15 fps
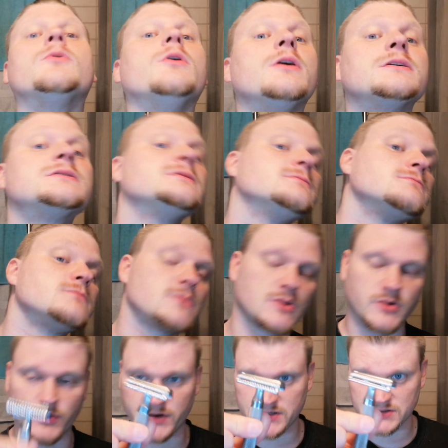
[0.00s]
Worked
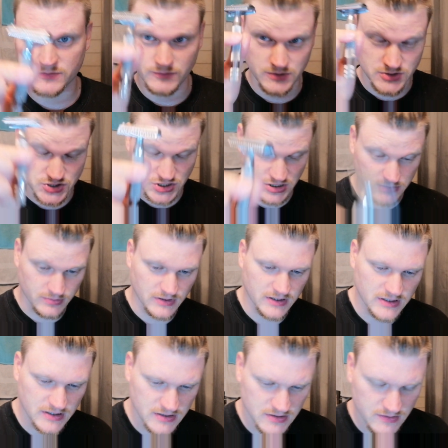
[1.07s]
great. The sharp
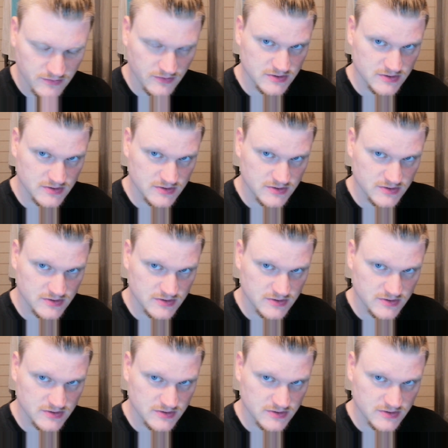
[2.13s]
blade in it.